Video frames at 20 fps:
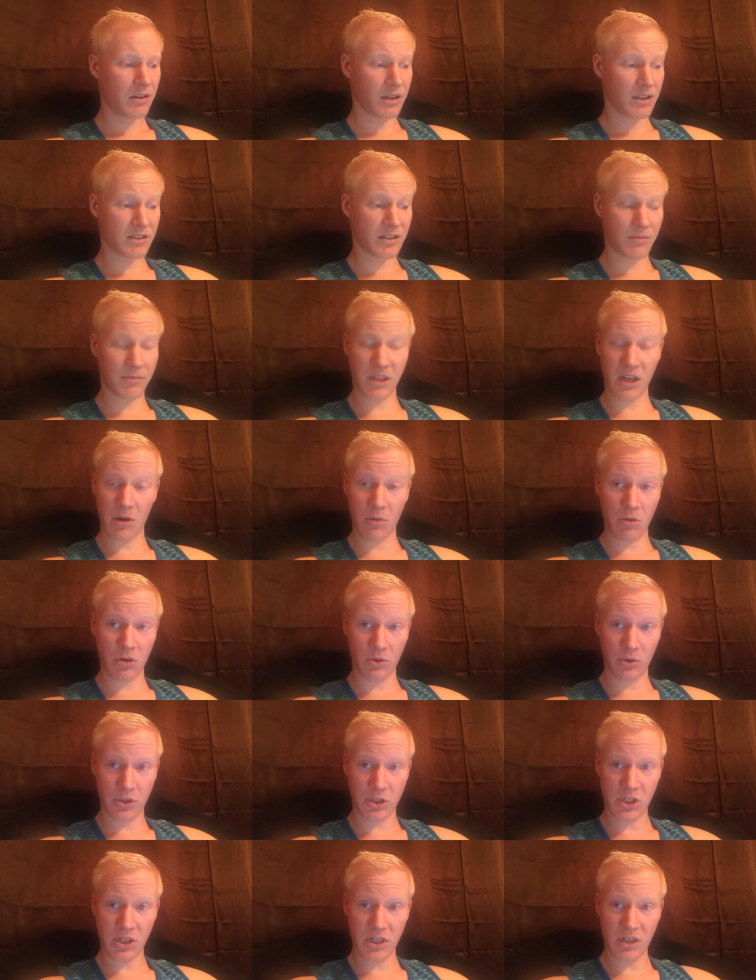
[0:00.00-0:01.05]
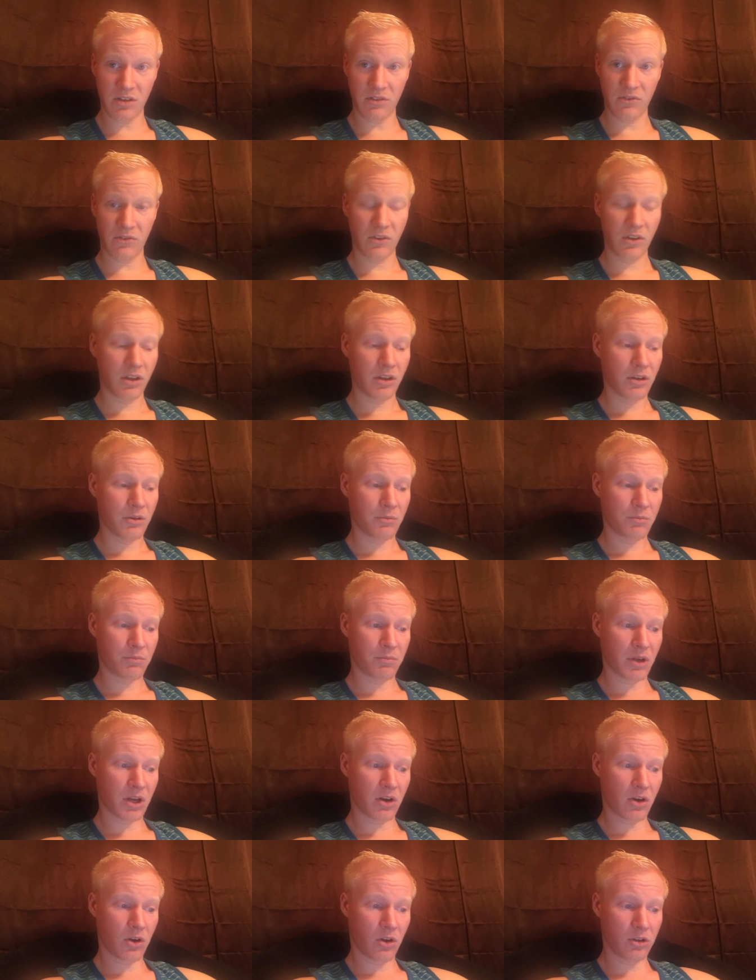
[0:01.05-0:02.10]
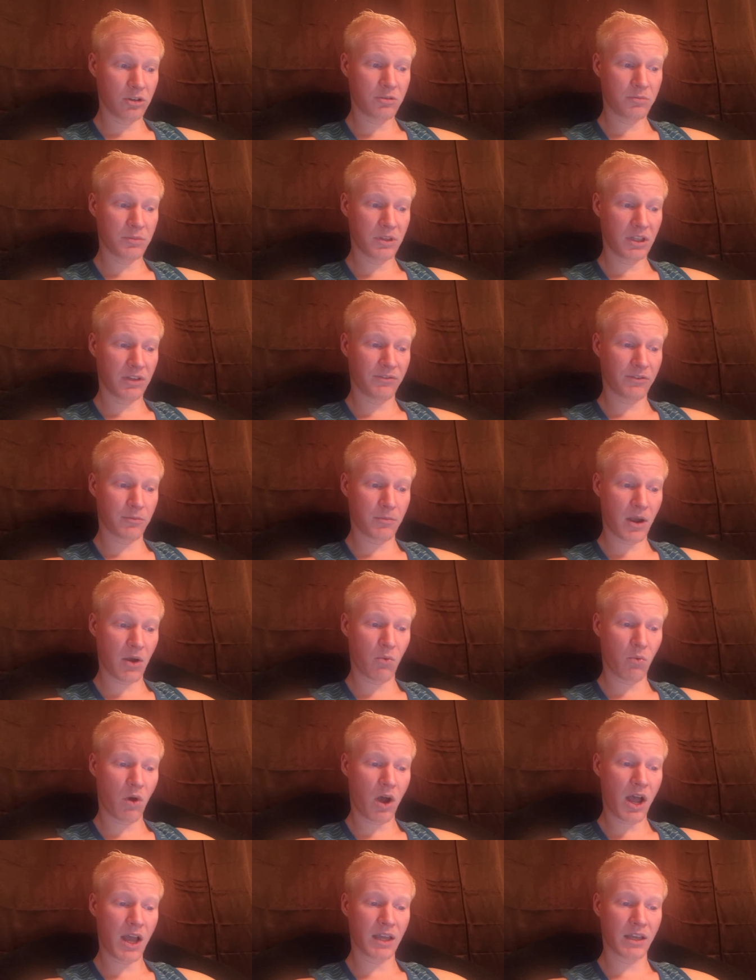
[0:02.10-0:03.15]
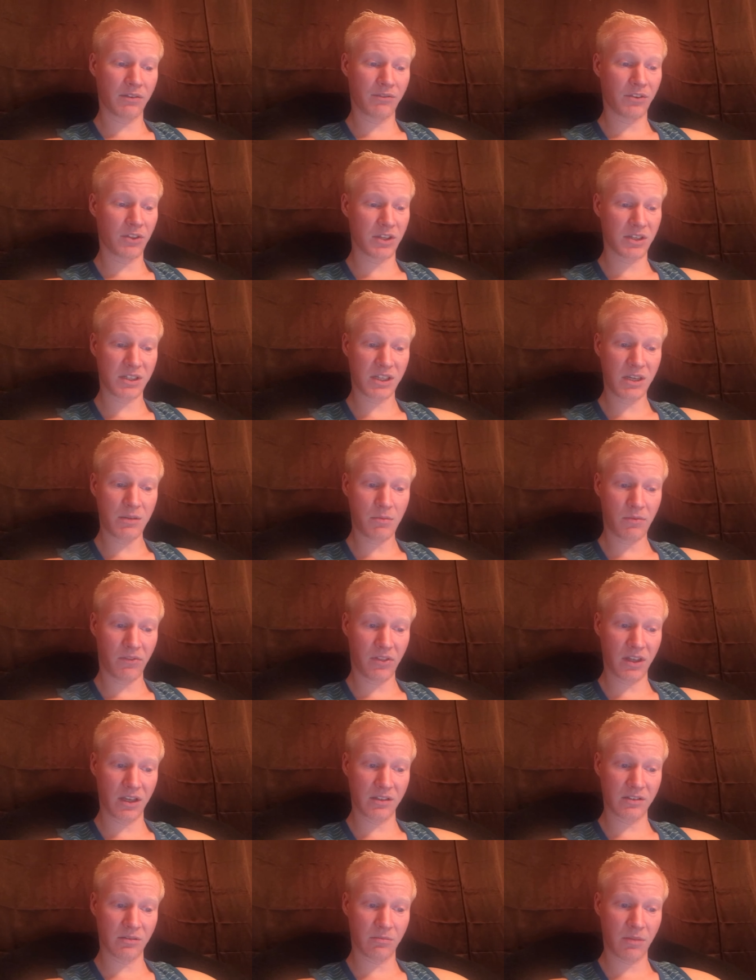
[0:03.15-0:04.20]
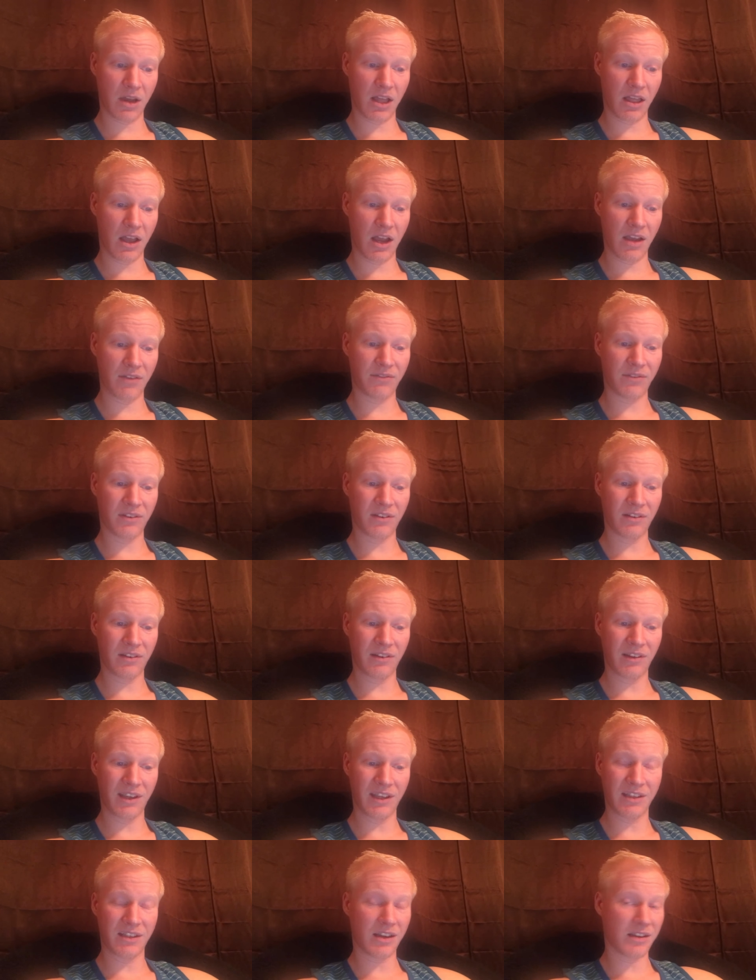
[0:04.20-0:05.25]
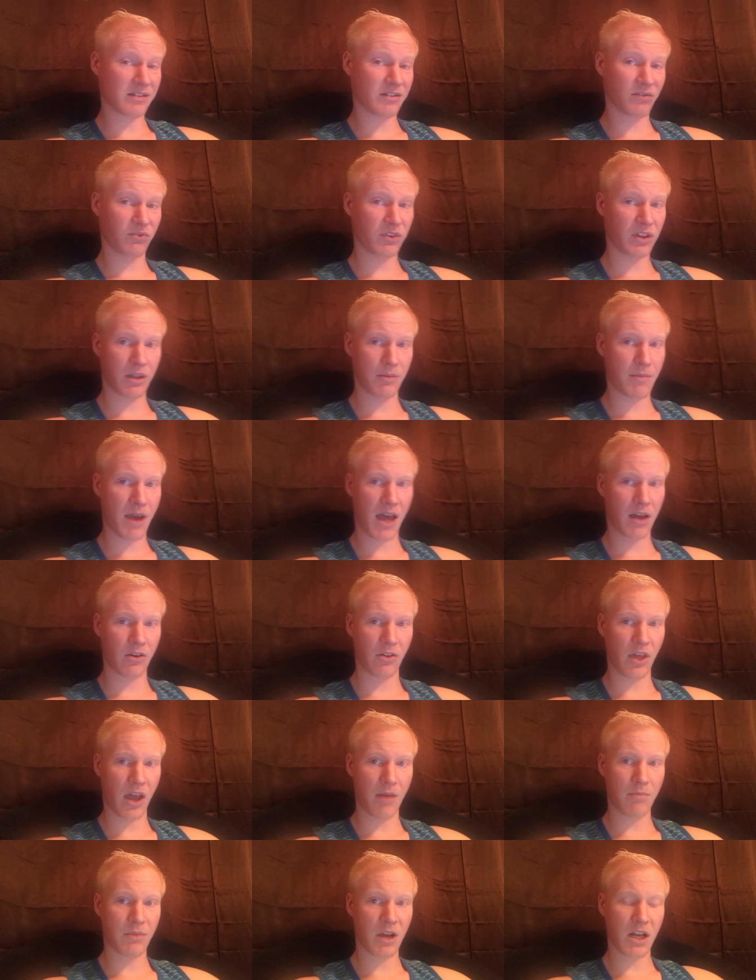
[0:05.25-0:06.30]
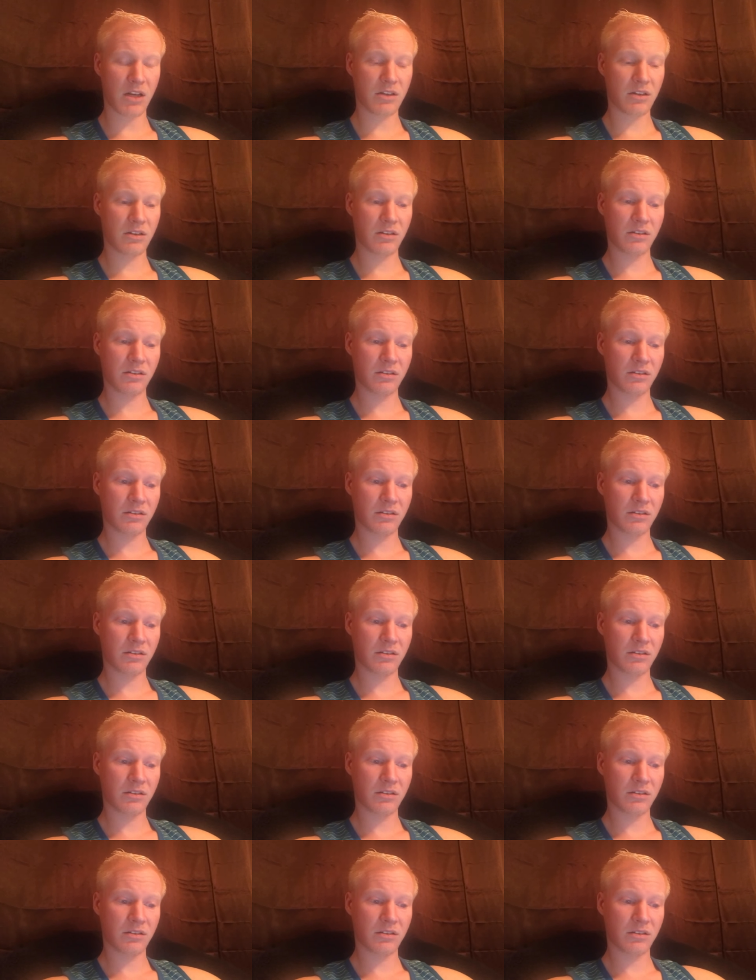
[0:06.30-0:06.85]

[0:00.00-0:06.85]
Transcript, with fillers: it's something I want to achieve, but ultimately for my why and for the scheme of things in my life, it doesn't really matter that much.